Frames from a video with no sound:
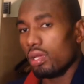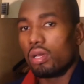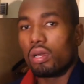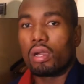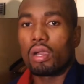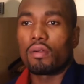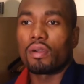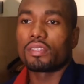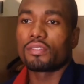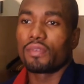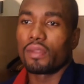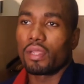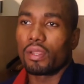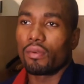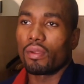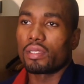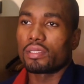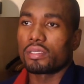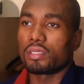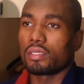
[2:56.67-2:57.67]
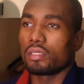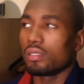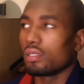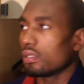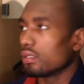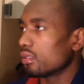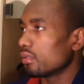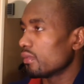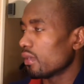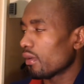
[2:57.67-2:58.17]
Oh, it was very crazy. You
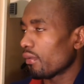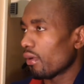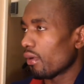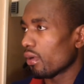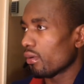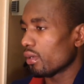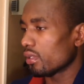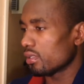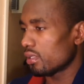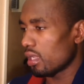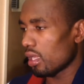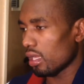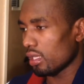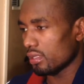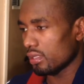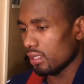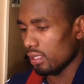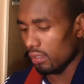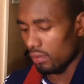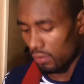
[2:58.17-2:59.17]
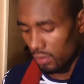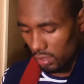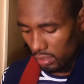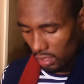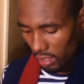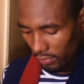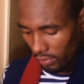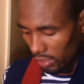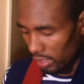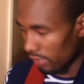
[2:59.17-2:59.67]
know, very crazy. Like I say, we
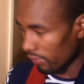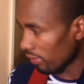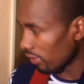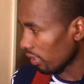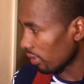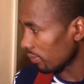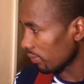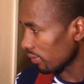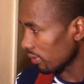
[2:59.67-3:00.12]
never give it up.